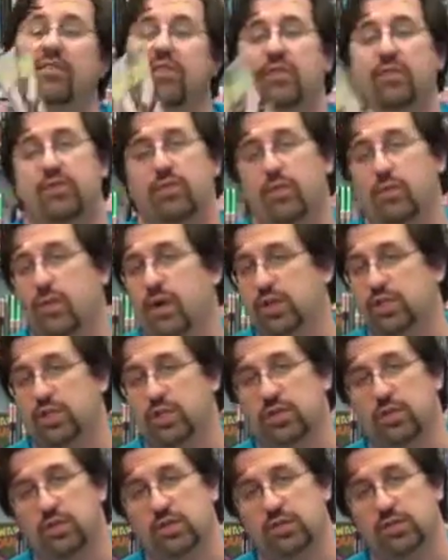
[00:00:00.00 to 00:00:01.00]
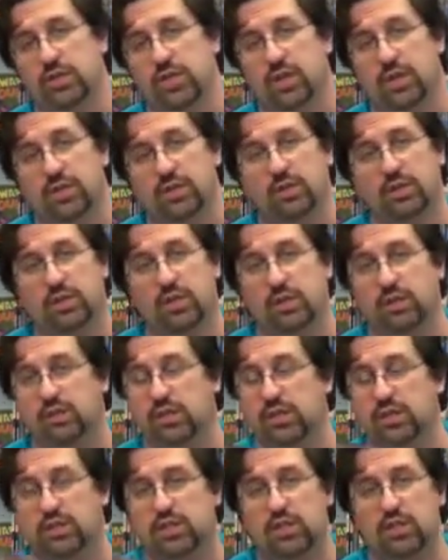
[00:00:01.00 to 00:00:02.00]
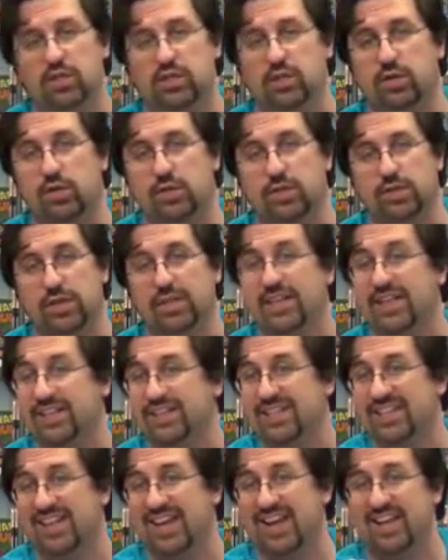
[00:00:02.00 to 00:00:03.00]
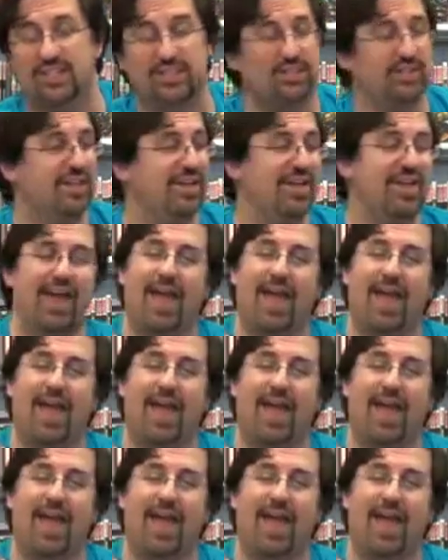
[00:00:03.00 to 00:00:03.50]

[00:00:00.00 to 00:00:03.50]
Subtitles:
if you're watching those little DC shorts on the DC Nation,